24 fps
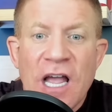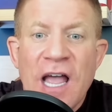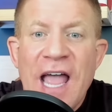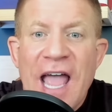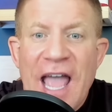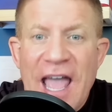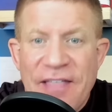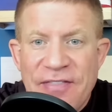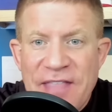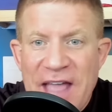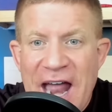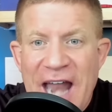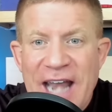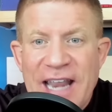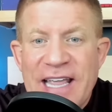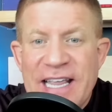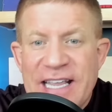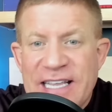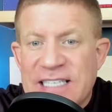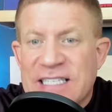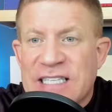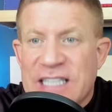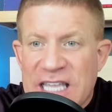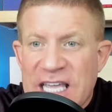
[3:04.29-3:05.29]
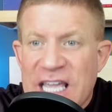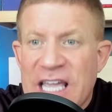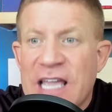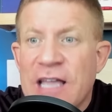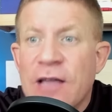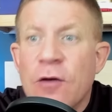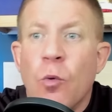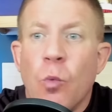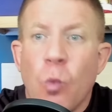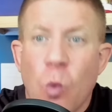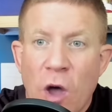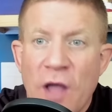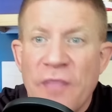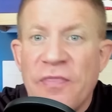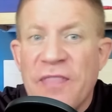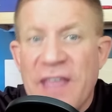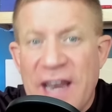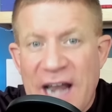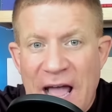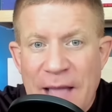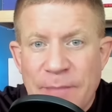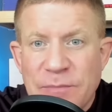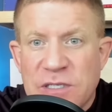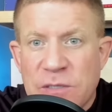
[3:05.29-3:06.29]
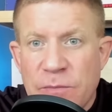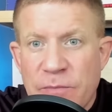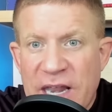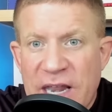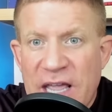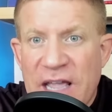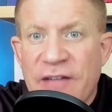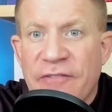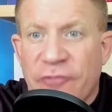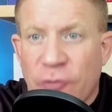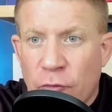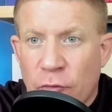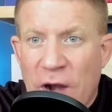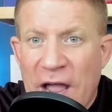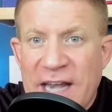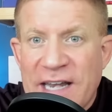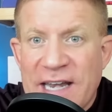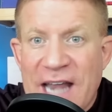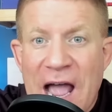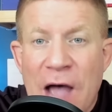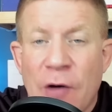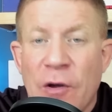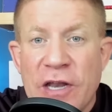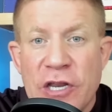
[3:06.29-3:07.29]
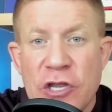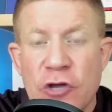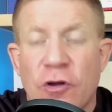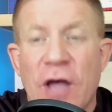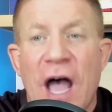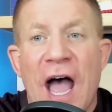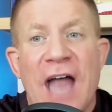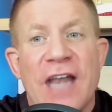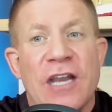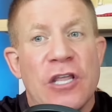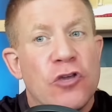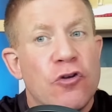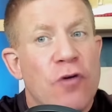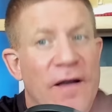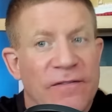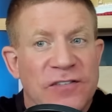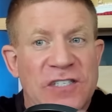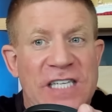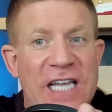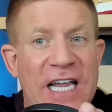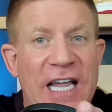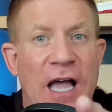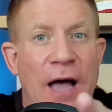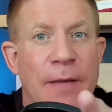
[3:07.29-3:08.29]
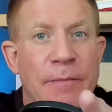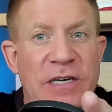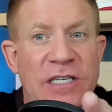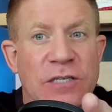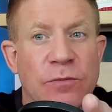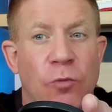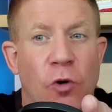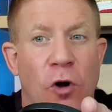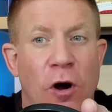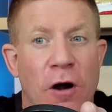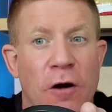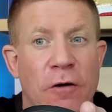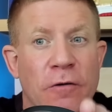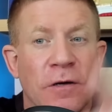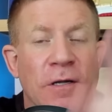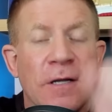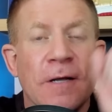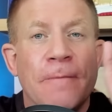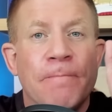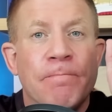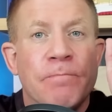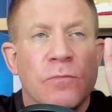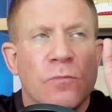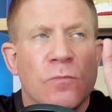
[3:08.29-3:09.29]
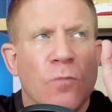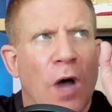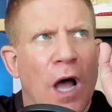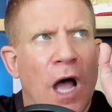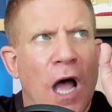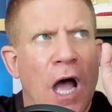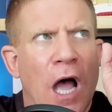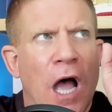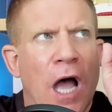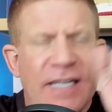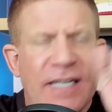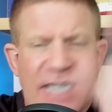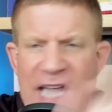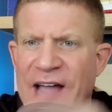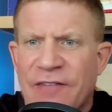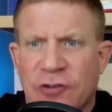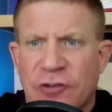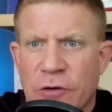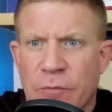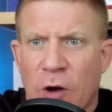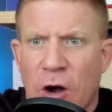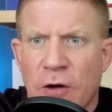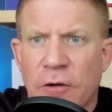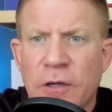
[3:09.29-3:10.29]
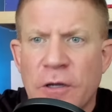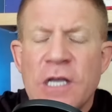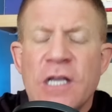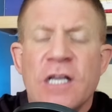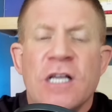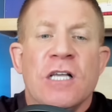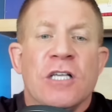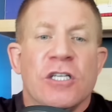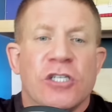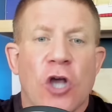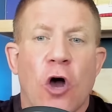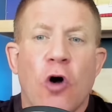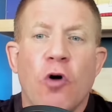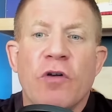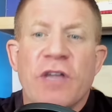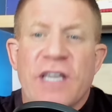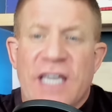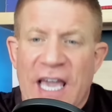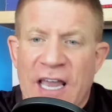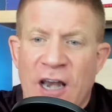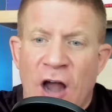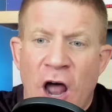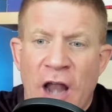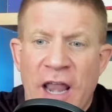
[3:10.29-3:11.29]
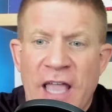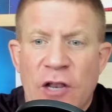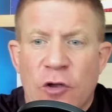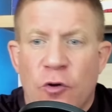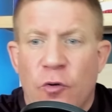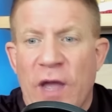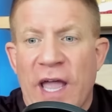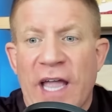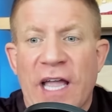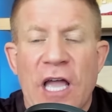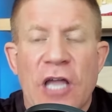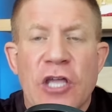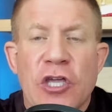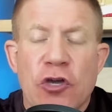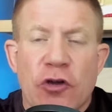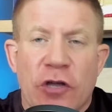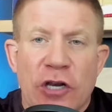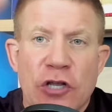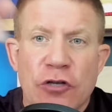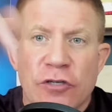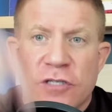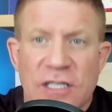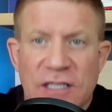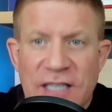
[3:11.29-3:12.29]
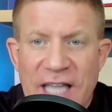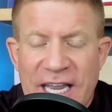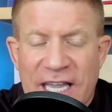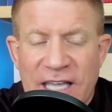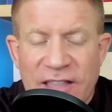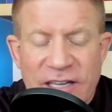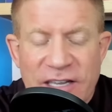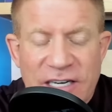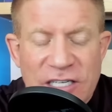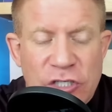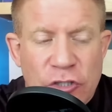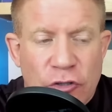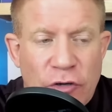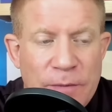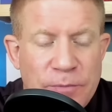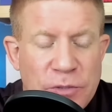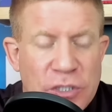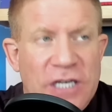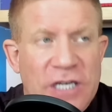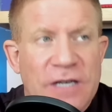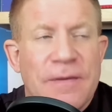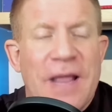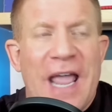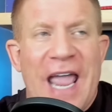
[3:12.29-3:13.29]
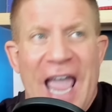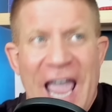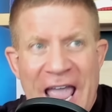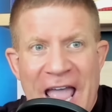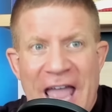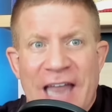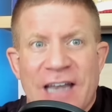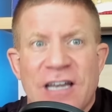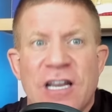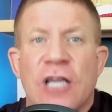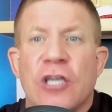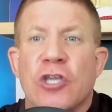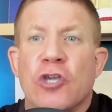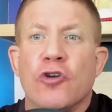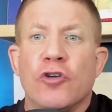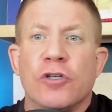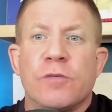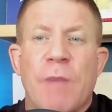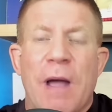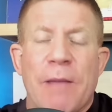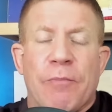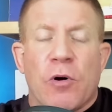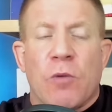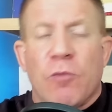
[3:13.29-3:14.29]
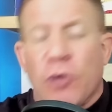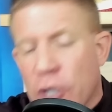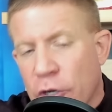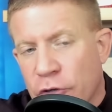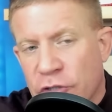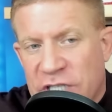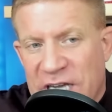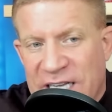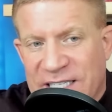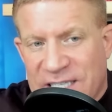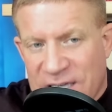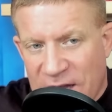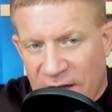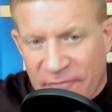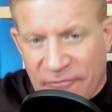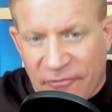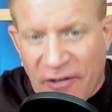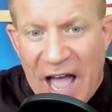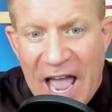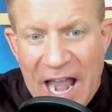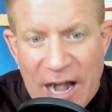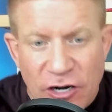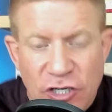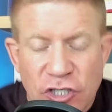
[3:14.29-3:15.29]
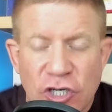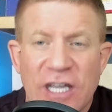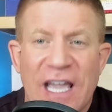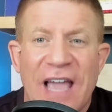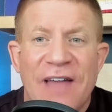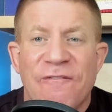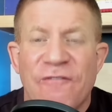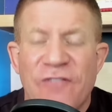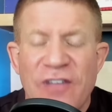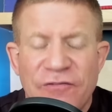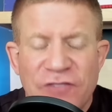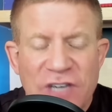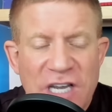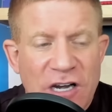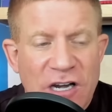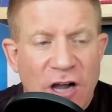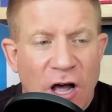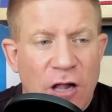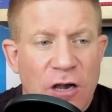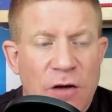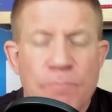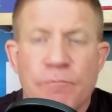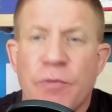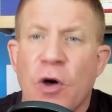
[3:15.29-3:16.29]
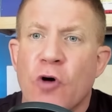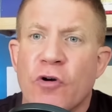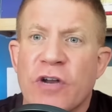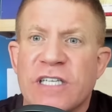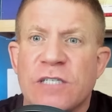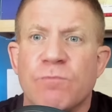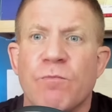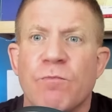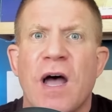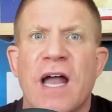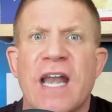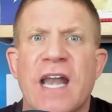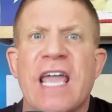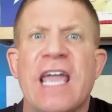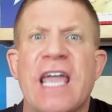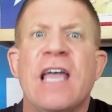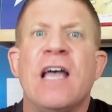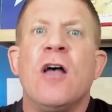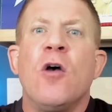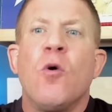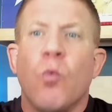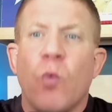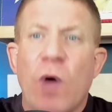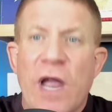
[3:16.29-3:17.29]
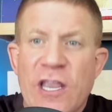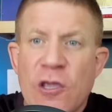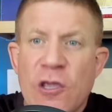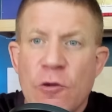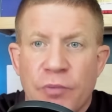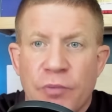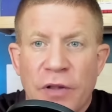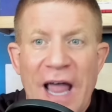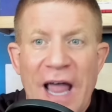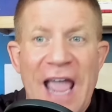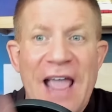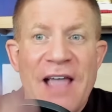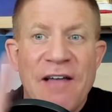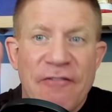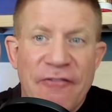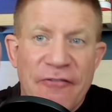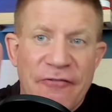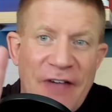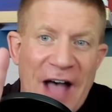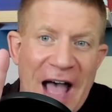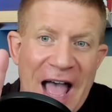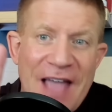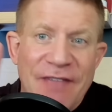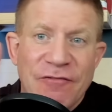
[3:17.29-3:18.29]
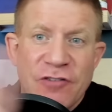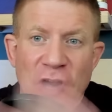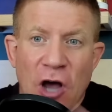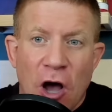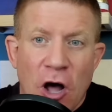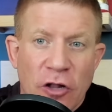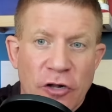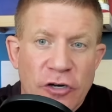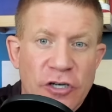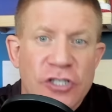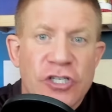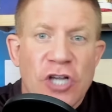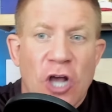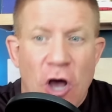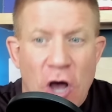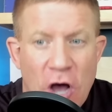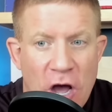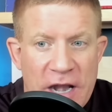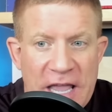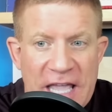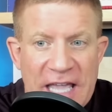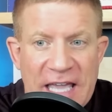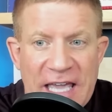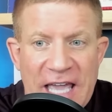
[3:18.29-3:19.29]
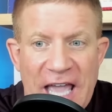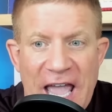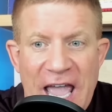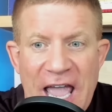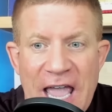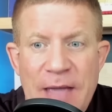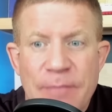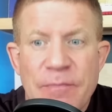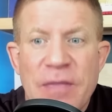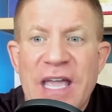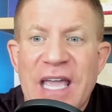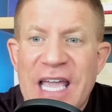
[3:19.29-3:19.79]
And that is the one that I'm submitting for right now. And you got UFC coming tomorrow, day after tomorrow. So get on it quick. You can use the link in the description and use my promo code JesseOnFire to get $50 bonus money when you play $5 on a game.